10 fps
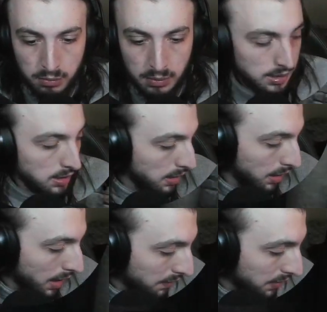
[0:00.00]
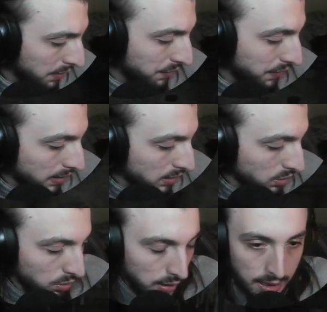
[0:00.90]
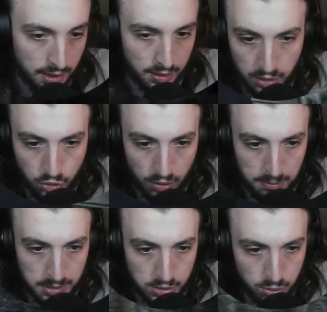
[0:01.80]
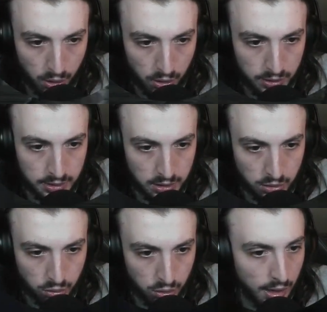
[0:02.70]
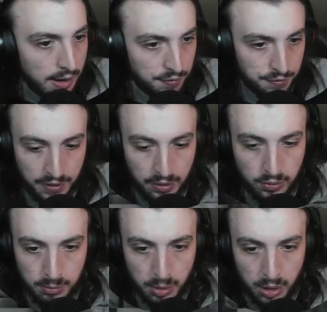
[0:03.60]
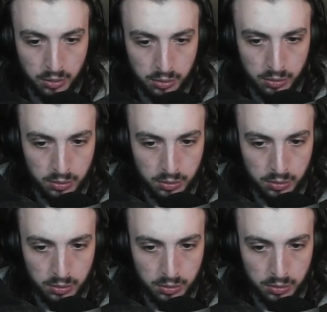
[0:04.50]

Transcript: That's the thing, I haven't even found the door yet. The gremlins were hiding the door. I haven't found it, bro.